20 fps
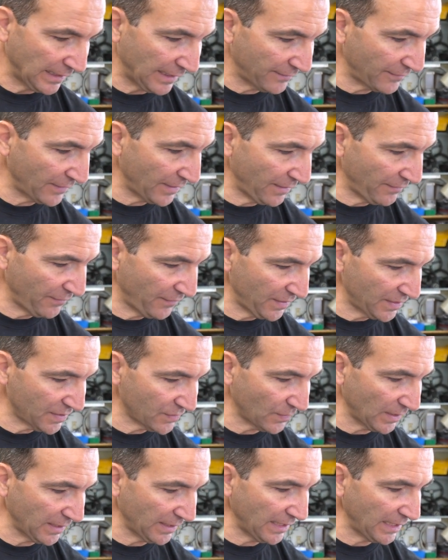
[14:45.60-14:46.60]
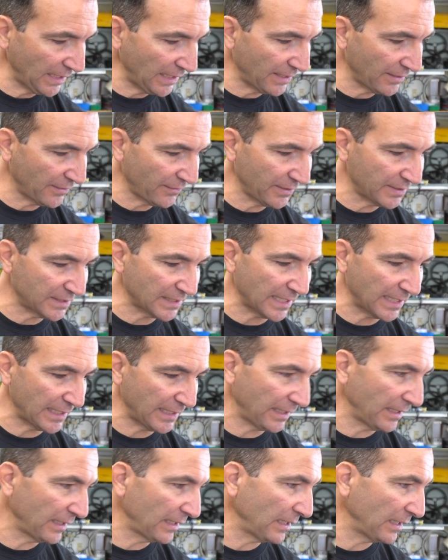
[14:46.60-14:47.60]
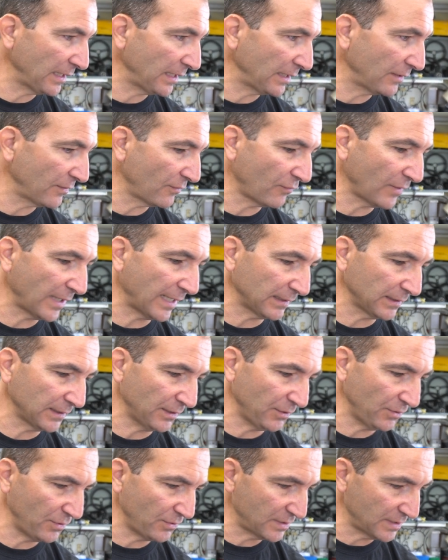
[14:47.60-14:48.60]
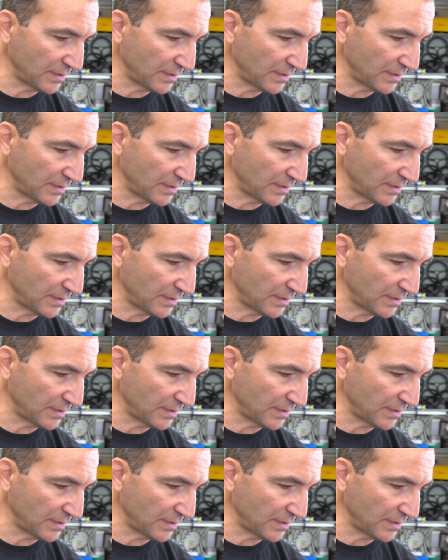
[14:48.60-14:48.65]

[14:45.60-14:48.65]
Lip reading: And then this one here is a Rally New